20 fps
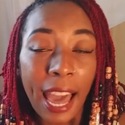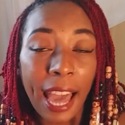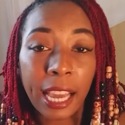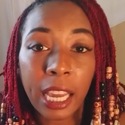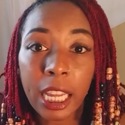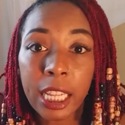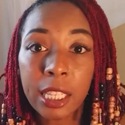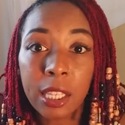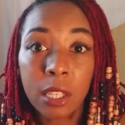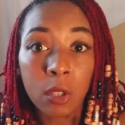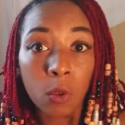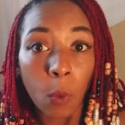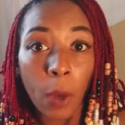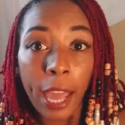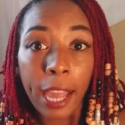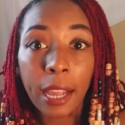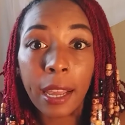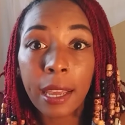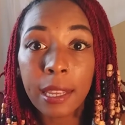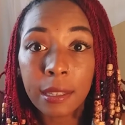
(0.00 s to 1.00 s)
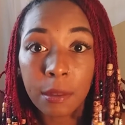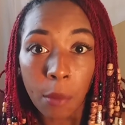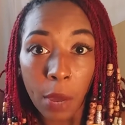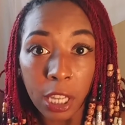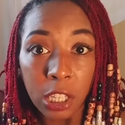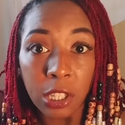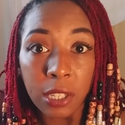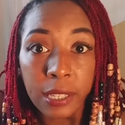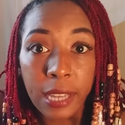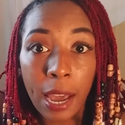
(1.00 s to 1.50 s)
I can sweat as
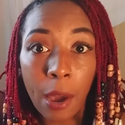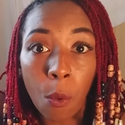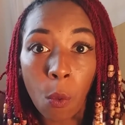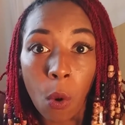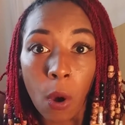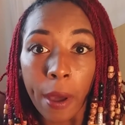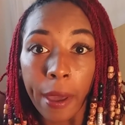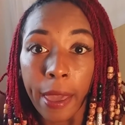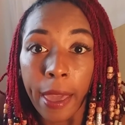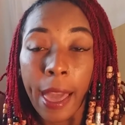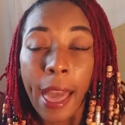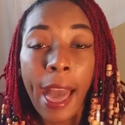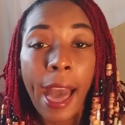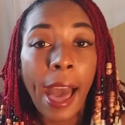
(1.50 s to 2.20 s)
much as I want.